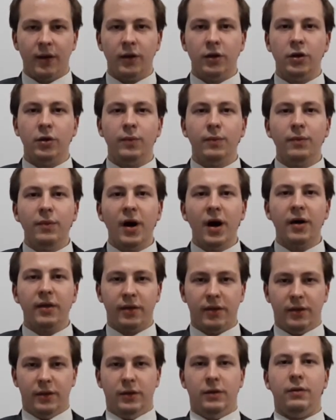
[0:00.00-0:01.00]
You
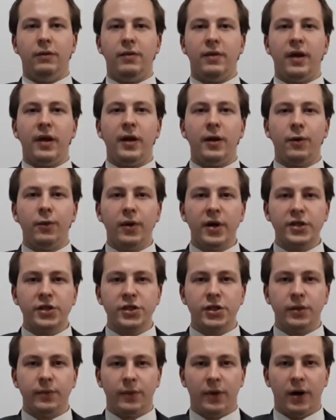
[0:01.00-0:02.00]
must use a
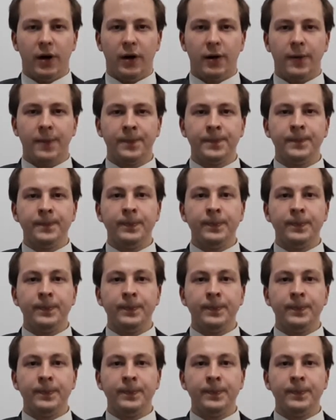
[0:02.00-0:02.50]
question mark.